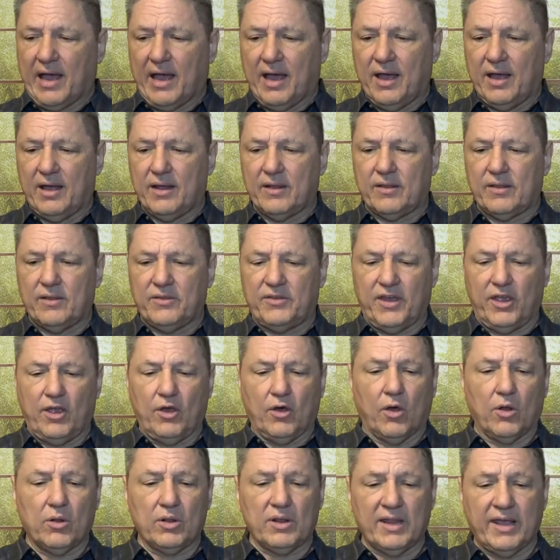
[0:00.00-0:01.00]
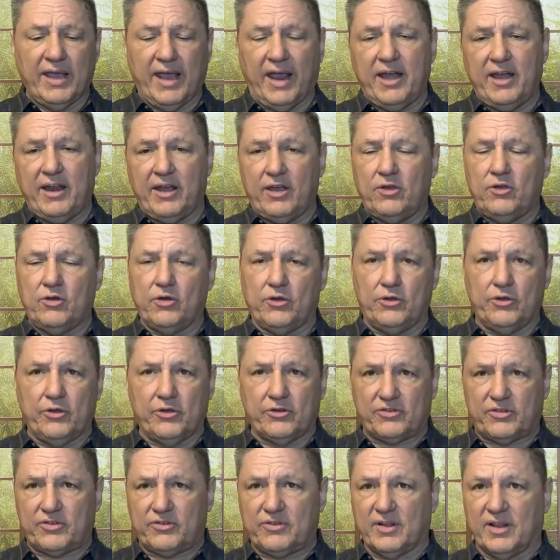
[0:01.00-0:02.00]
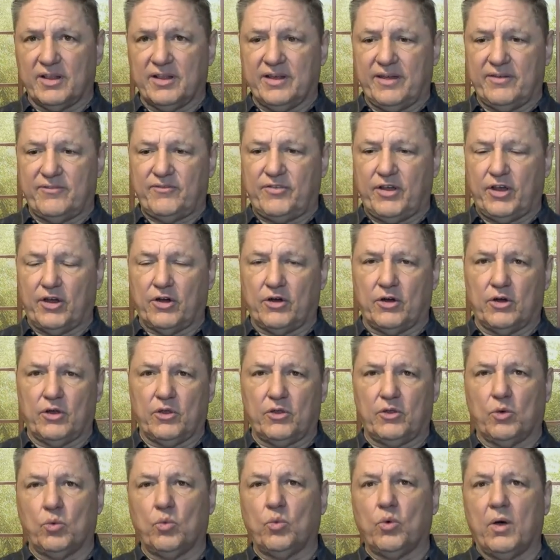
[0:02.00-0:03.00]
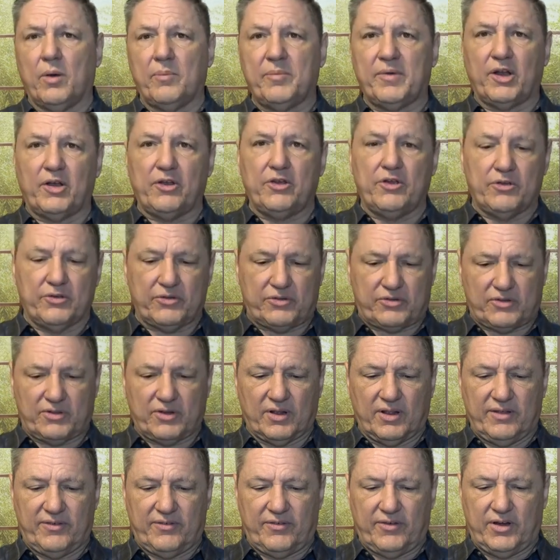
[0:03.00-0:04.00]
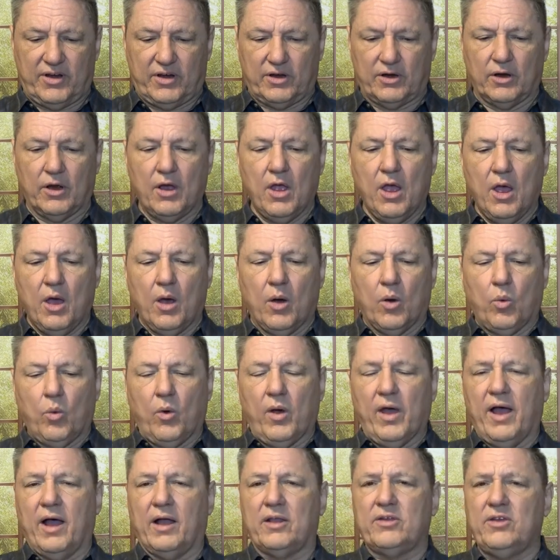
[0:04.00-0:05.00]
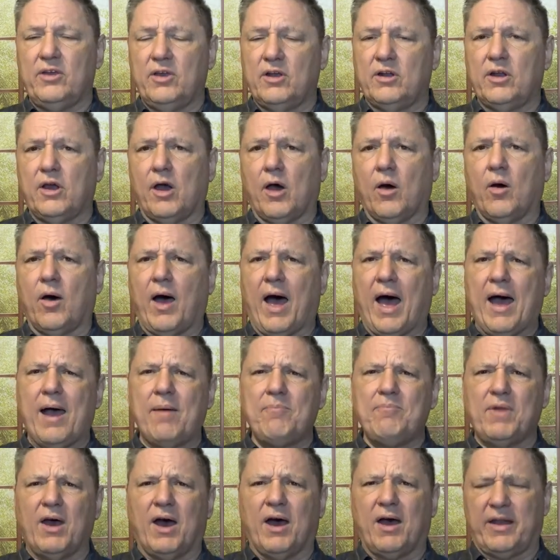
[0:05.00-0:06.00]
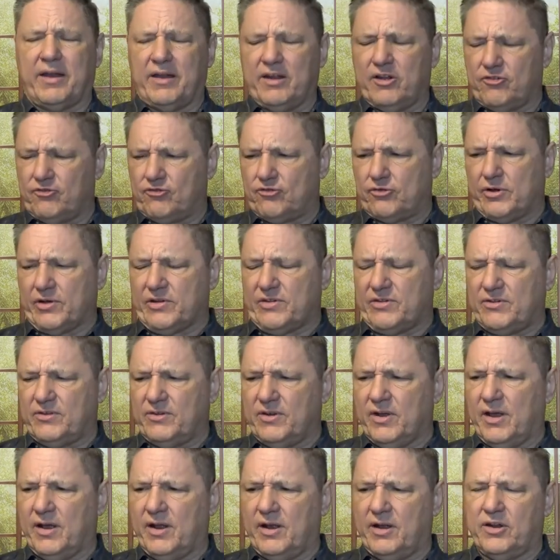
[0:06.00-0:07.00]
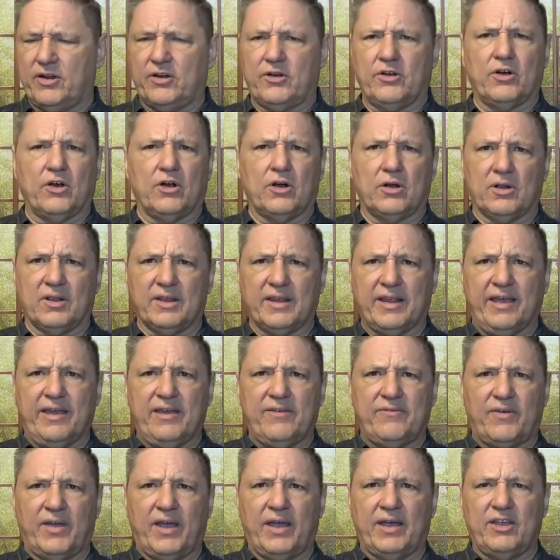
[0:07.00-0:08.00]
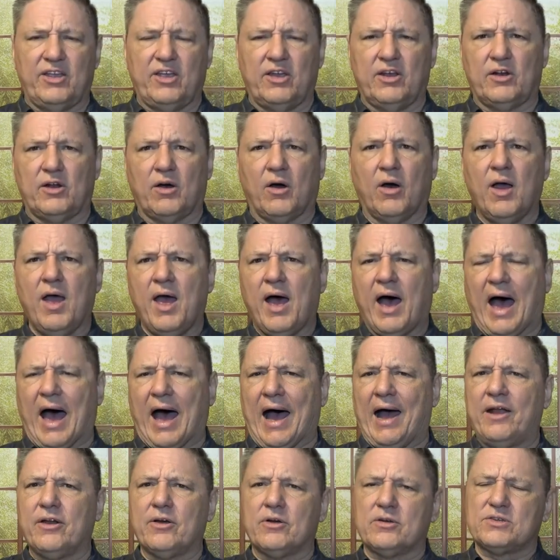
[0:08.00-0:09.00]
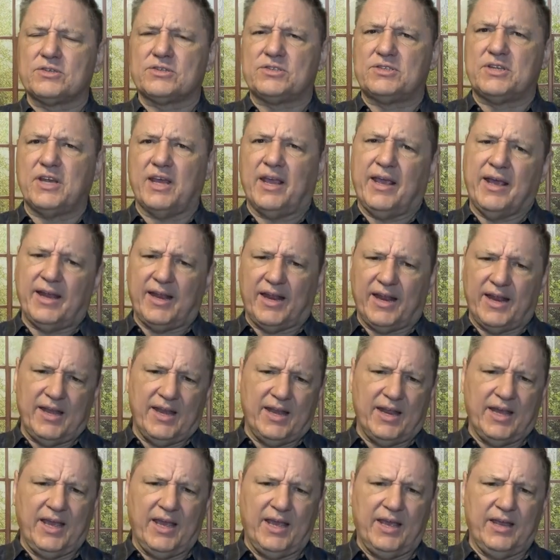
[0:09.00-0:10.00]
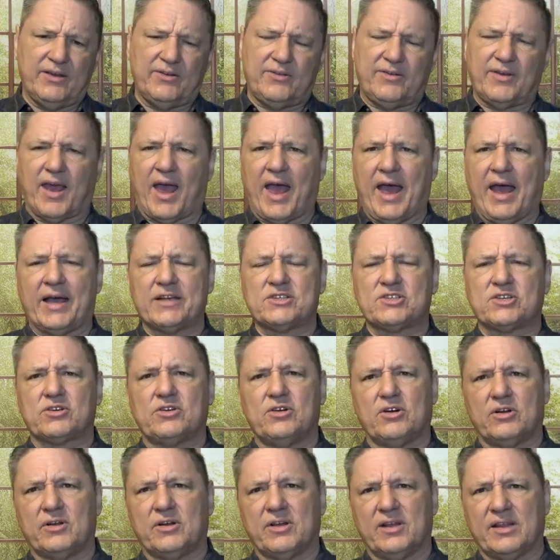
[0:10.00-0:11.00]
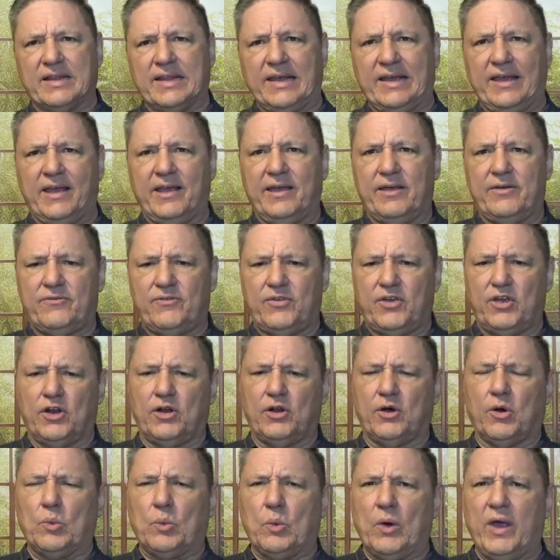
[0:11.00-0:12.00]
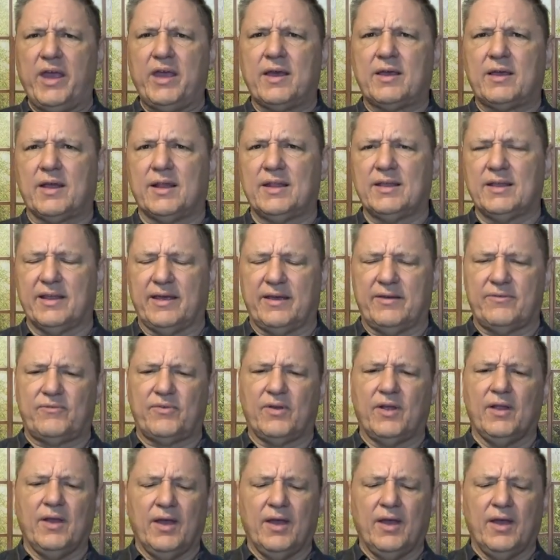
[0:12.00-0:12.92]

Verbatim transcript: uh, the old lady who used to live here, or the woman who used to live here. Well, you know, I'm not interested in her leaving, you know. I don't see any need to ask her to leave. You know, we can live